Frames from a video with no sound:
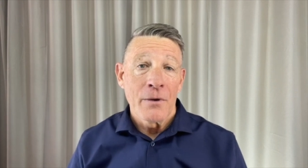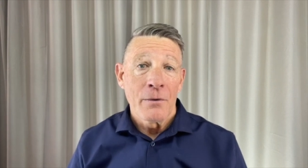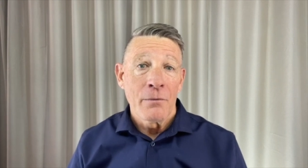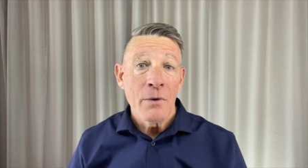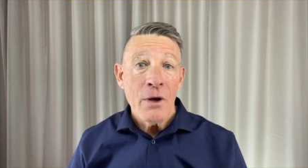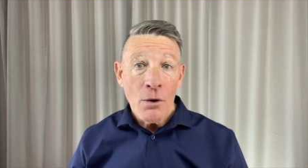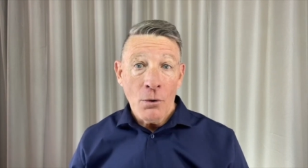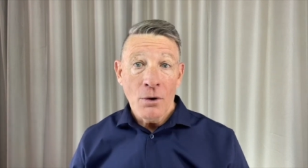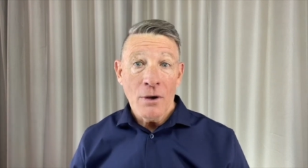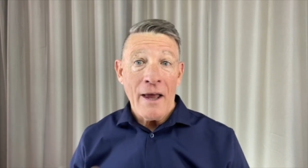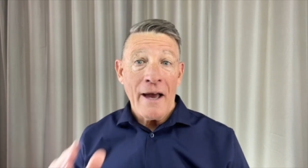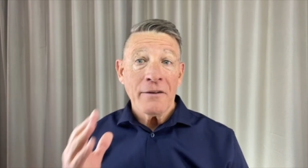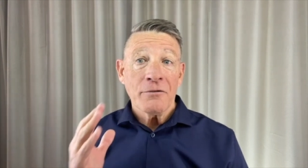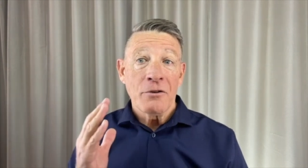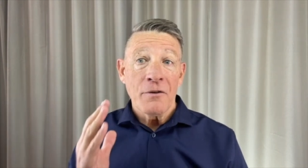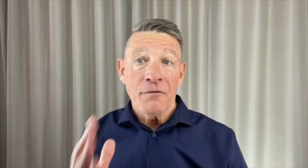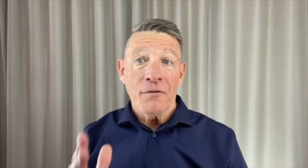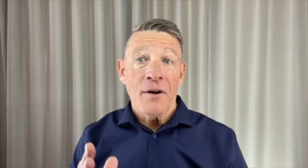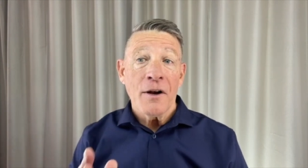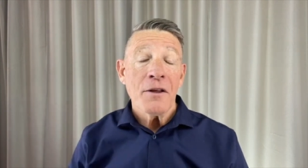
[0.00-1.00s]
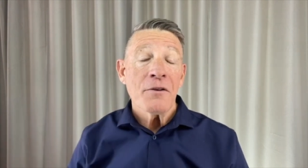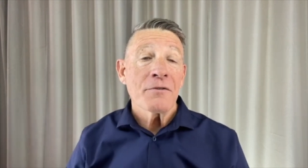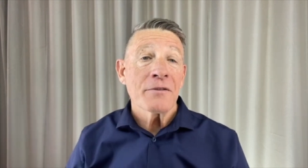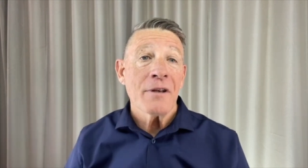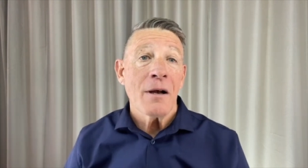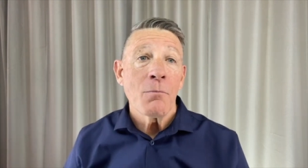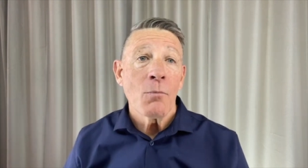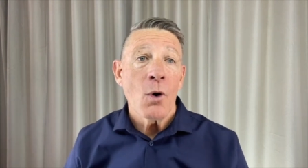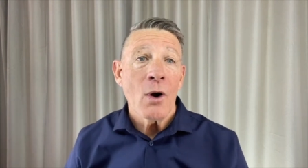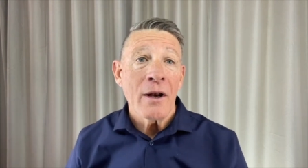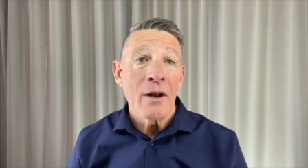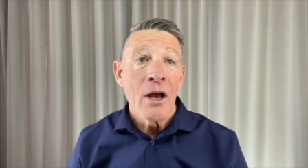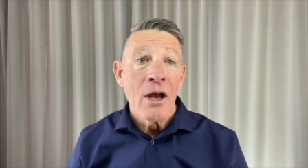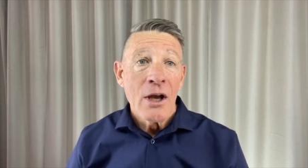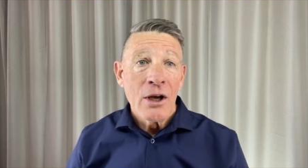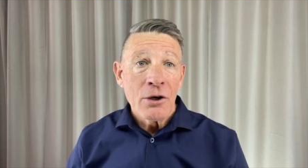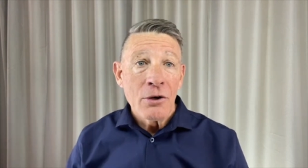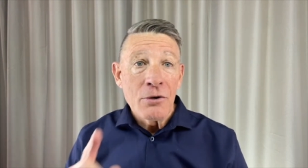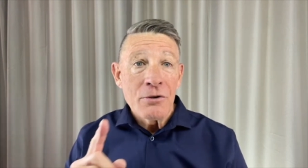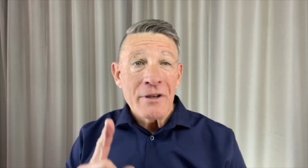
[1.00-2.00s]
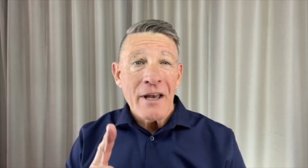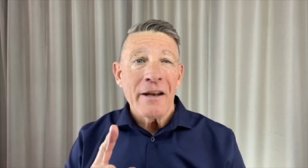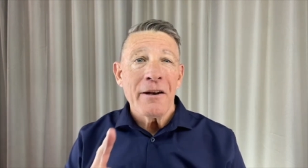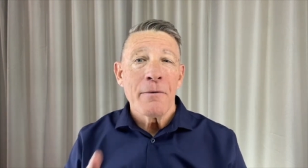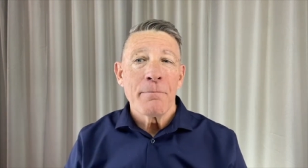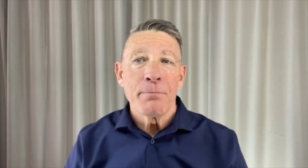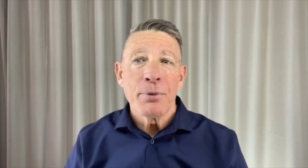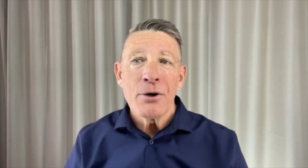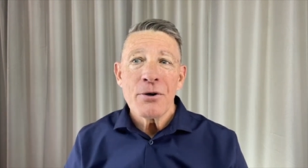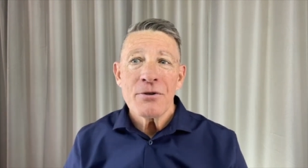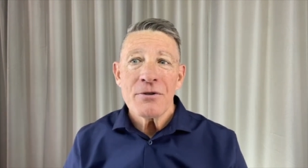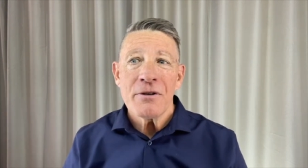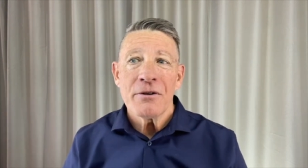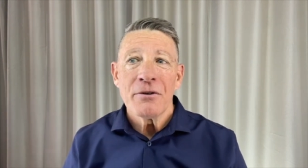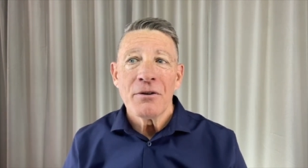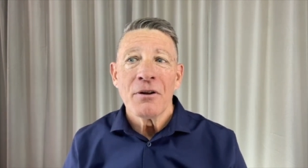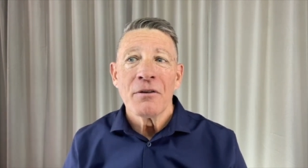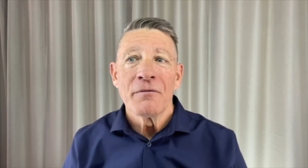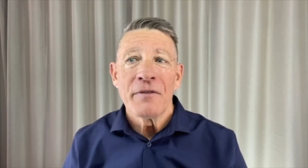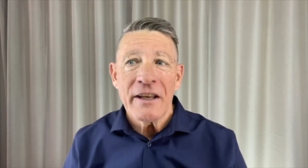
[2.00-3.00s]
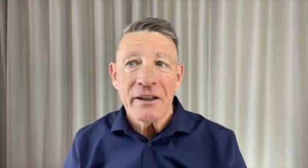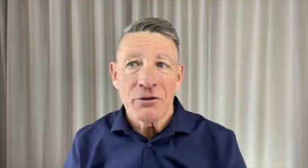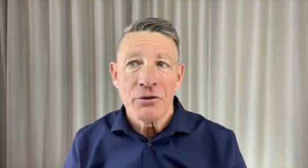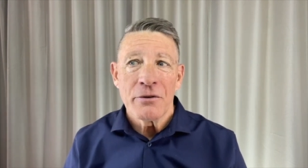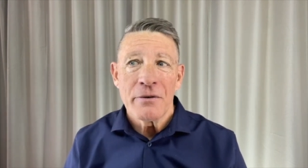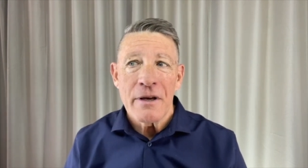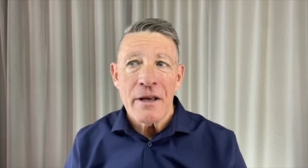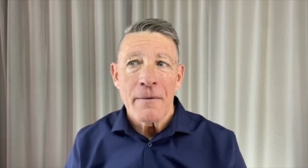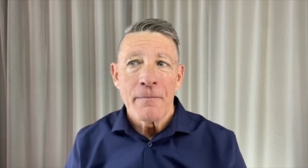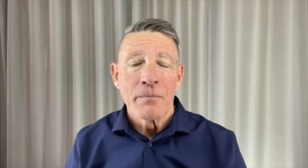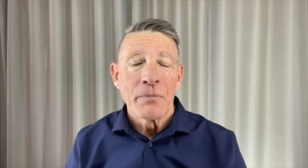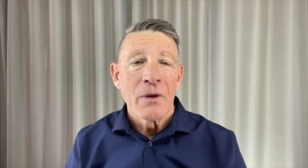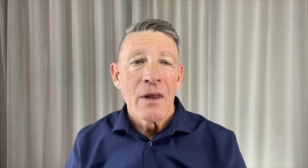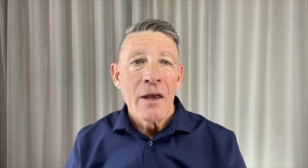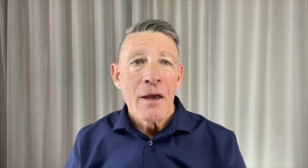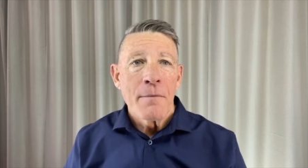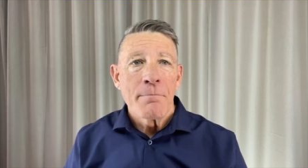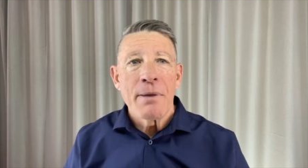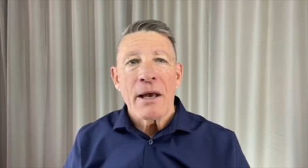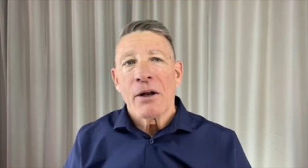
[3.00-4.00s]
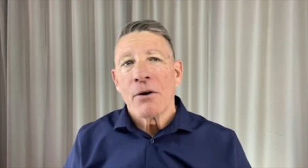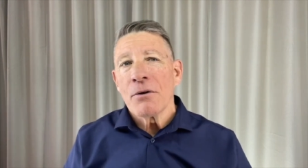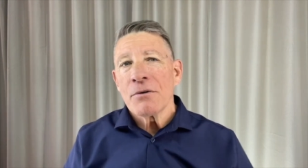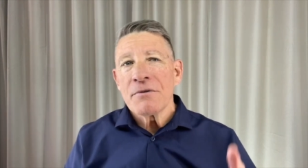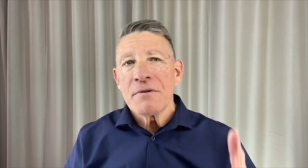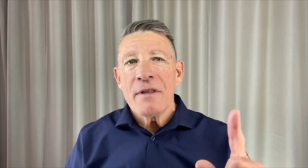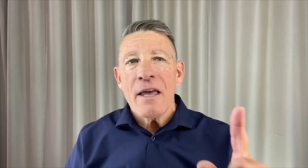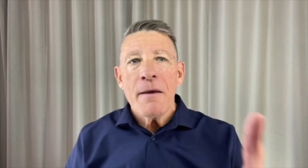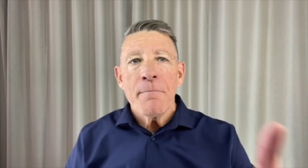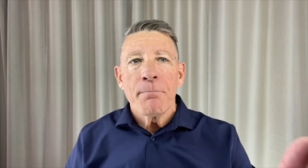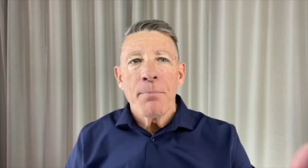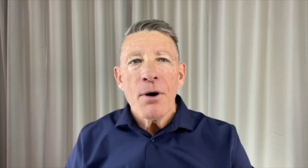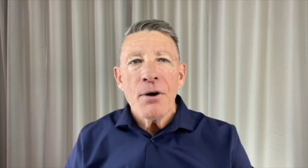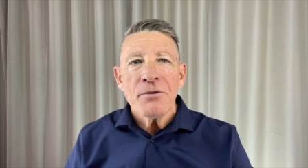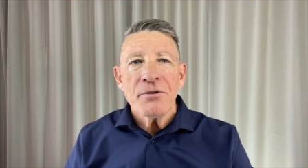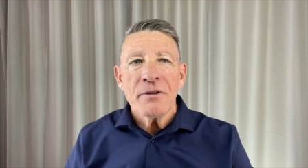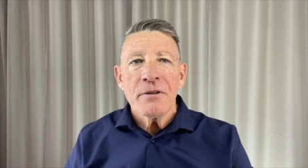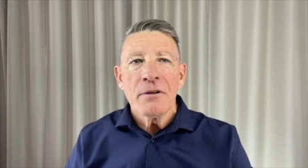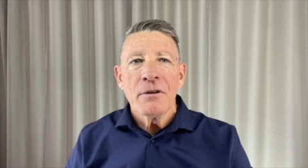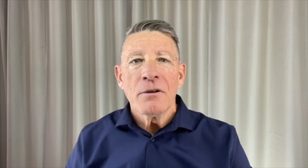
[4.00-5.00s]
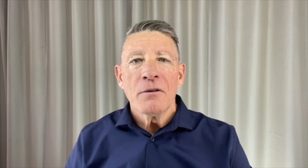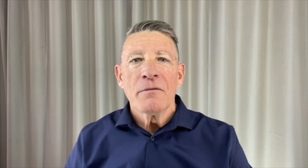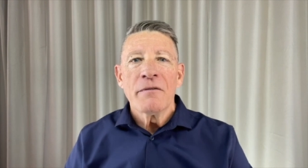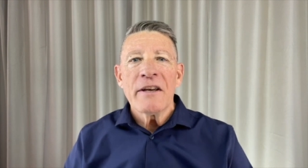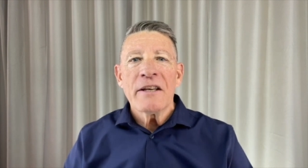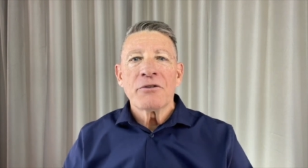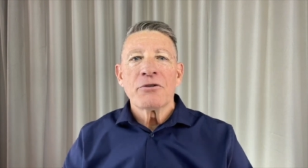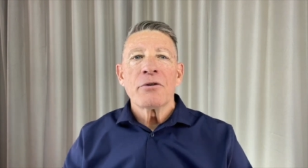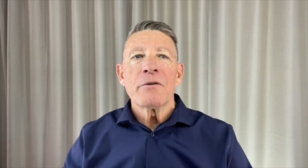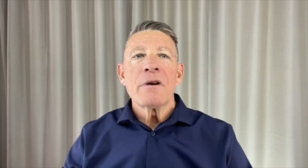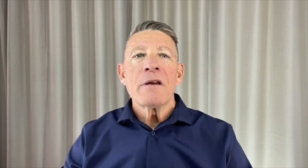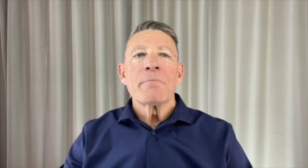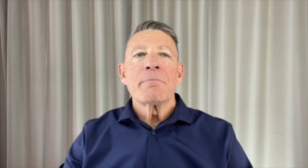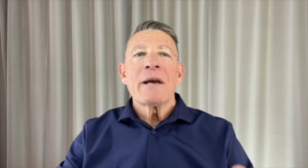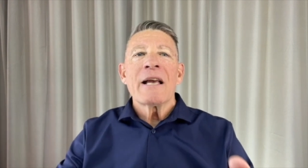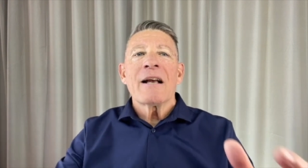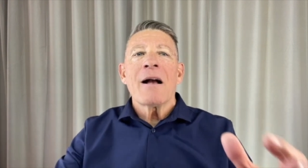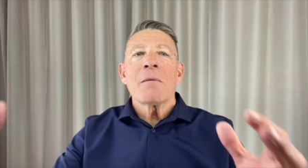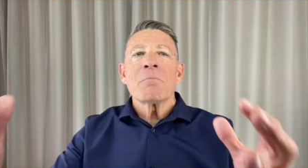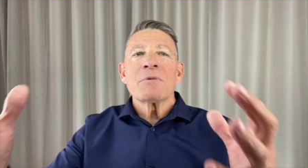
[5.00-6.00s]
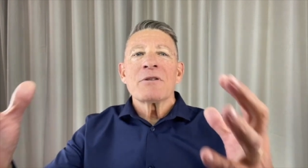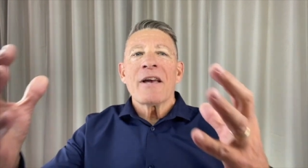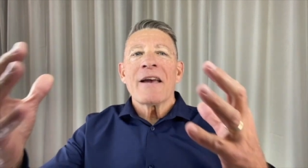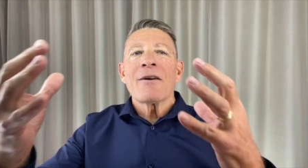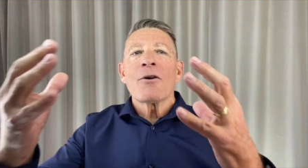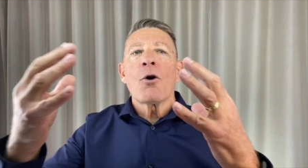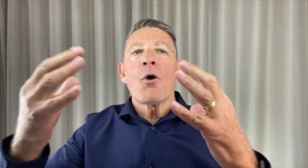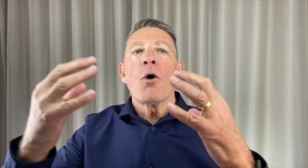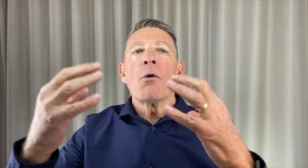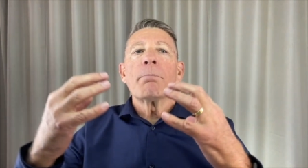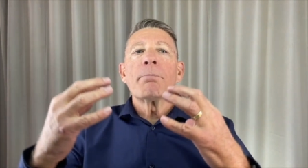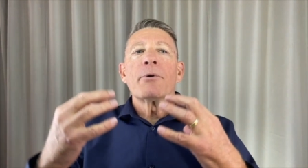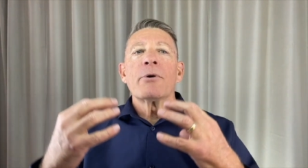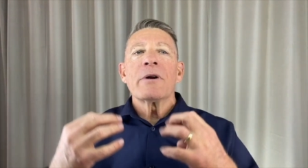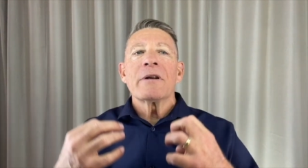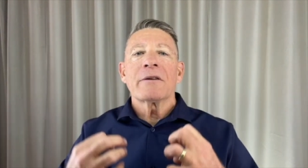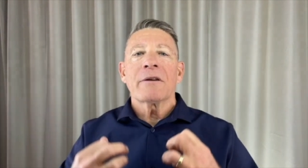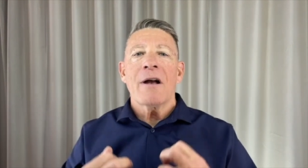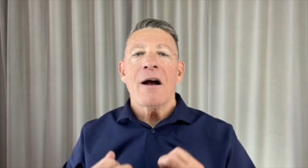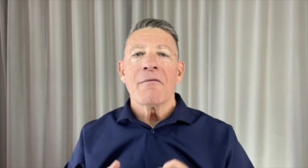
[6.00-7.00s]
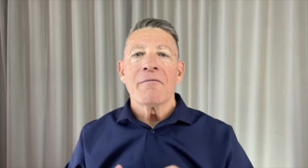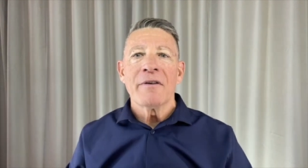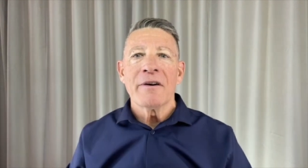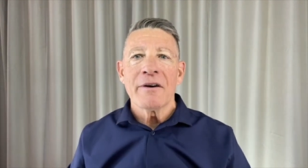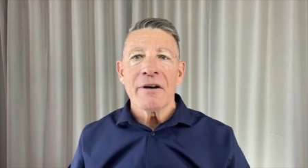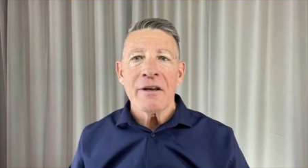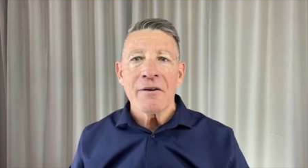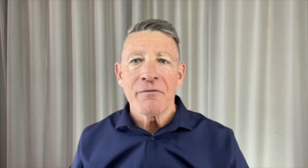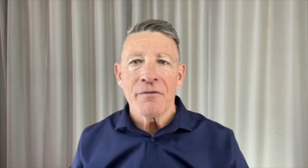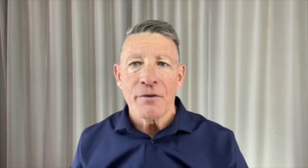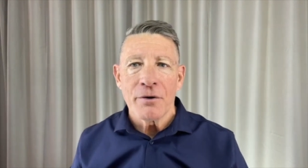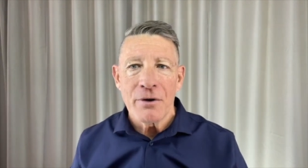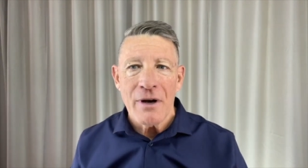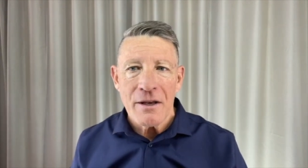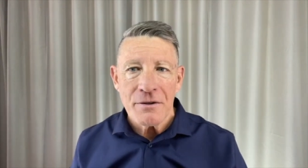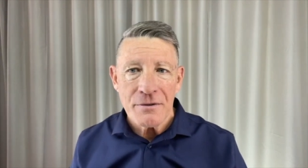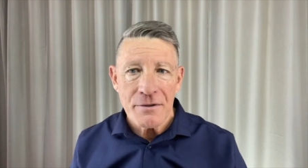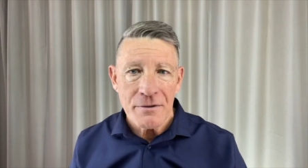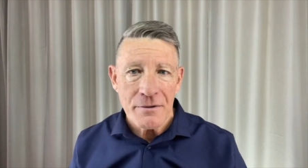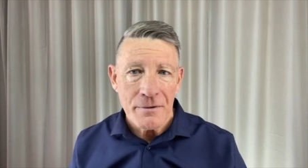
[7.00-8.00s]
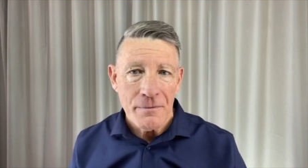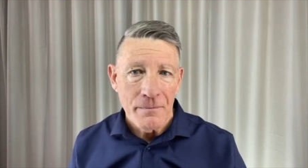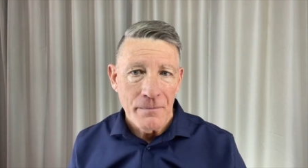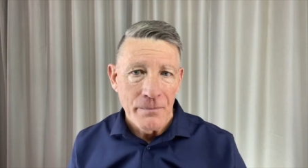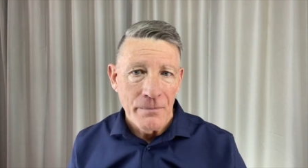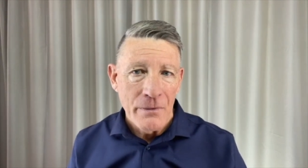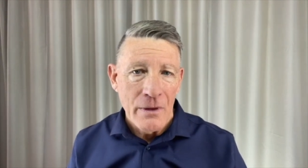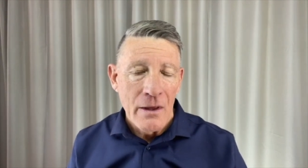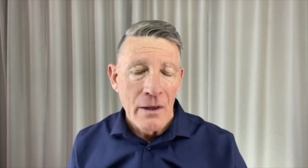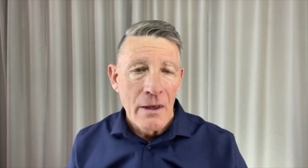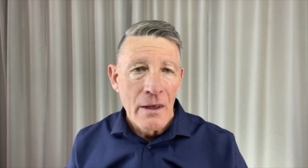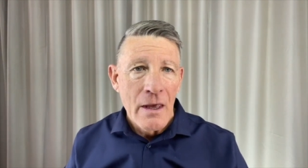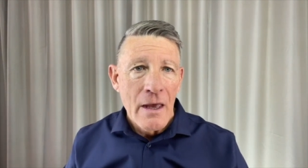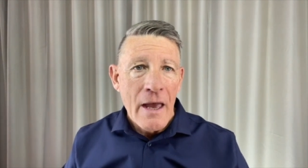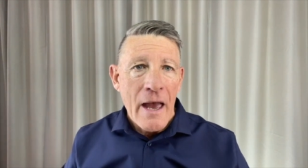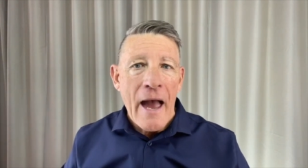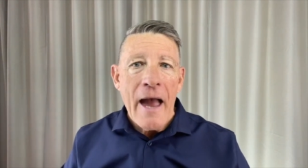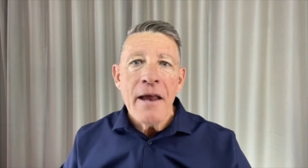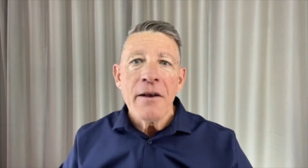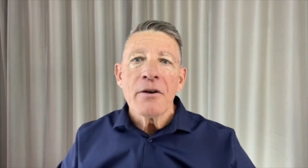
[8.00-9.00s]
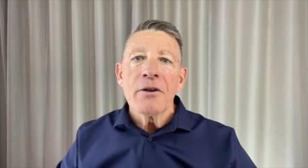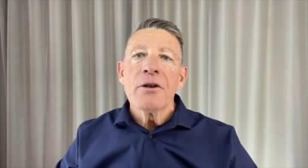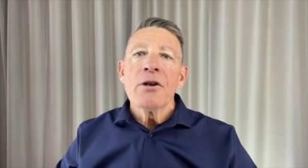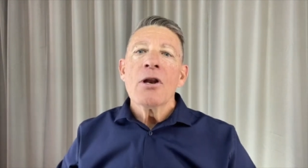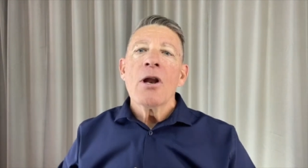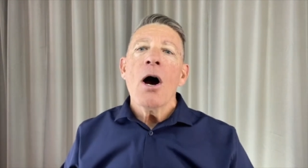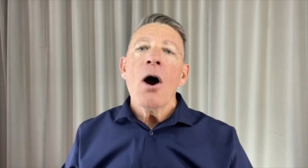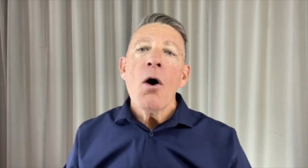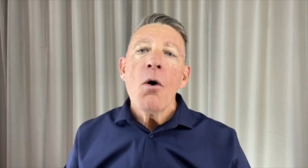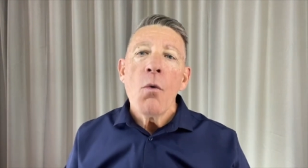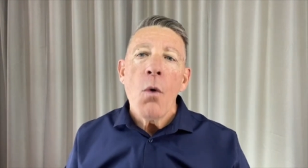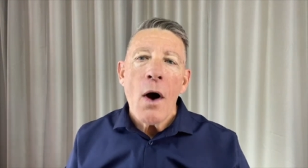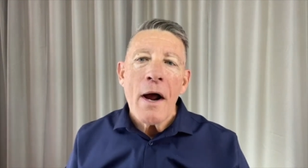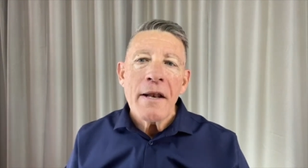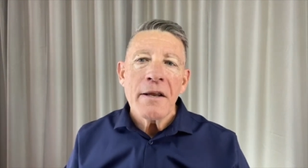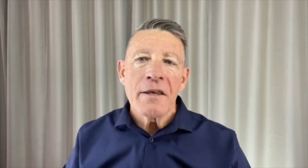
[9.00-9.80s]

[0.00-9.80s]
We all like to follow someone who's had a personal victory because their personal victory becomes a corporate covering for us. And no one